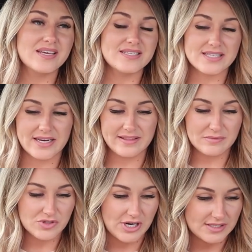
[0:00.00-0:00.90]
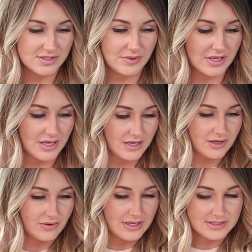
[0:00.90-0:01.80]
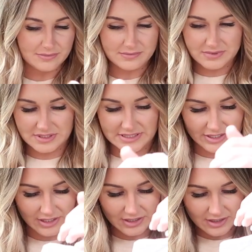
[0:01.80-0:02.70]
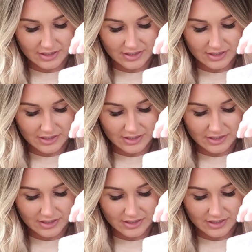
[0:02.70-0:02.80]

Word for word: He's getting them dressed so we can go get some dinner.